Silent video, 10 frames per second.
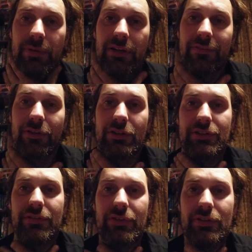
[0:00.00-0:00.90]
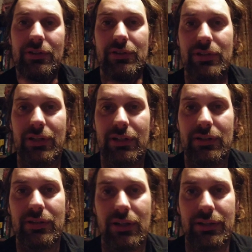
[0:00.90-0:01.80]
But of course, if you're using
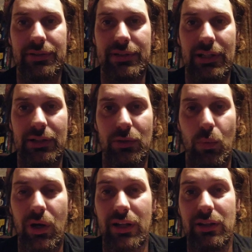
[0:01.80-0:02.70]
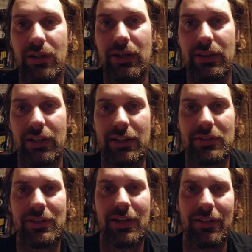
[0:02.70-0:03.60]
it on cylinder 1, knowing that
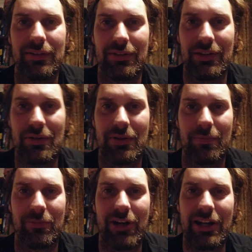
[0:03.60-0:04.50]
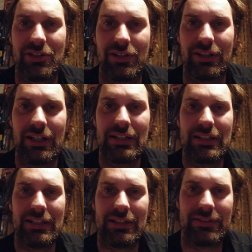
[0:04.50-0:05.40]
it's got no compression,
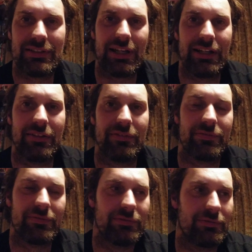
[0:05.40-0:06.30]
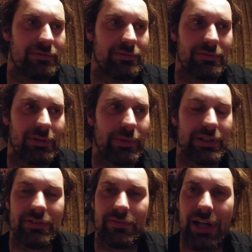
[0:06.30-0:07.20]
it was kind of a
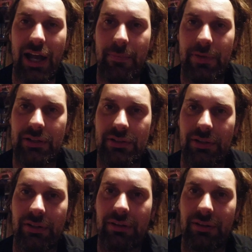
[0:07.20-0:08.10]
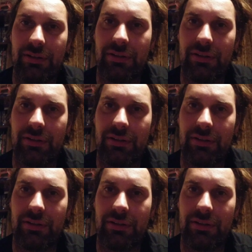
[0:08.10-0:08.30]
waste of time, because all